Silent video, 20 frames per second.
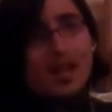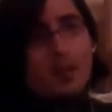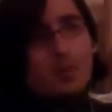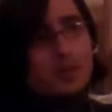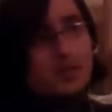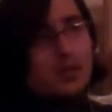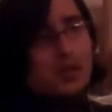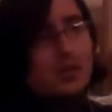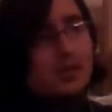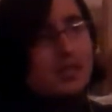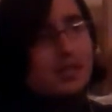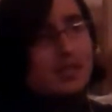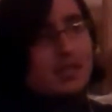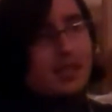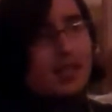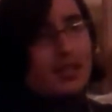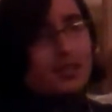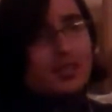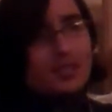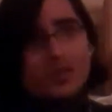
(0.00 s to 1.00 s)
opportunities
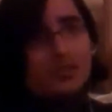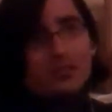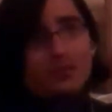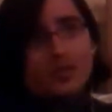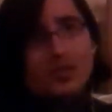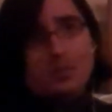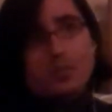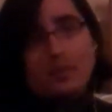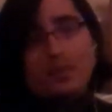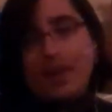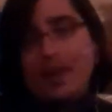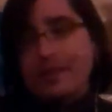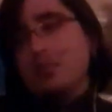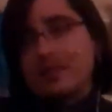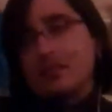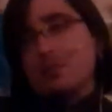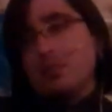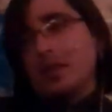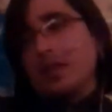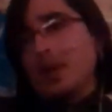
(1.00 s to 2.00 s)
that the universe provides
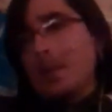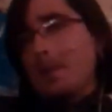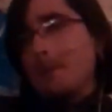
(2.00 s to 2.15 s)
to me.